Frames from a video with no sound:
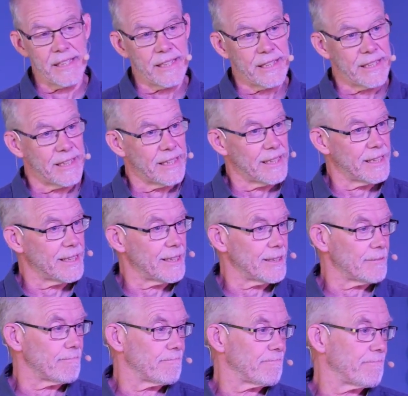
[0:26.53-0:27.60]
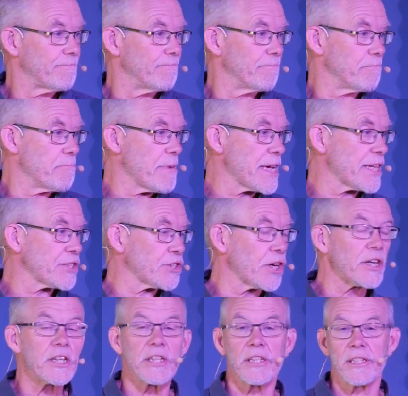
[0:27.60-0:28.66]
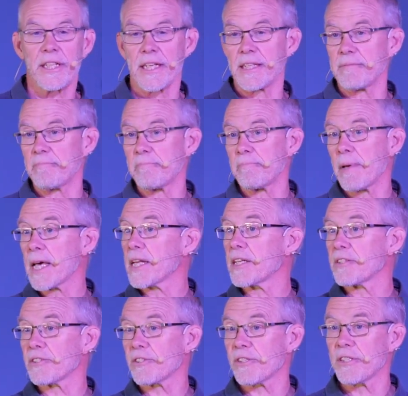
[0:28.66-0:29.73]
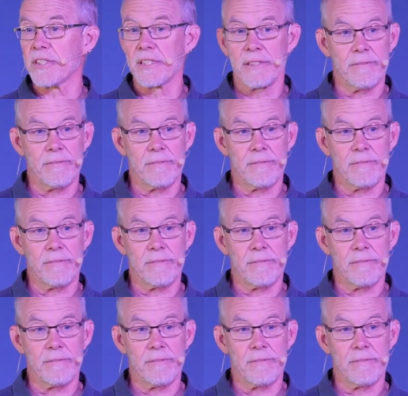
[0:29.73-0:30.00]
met his uncle and met his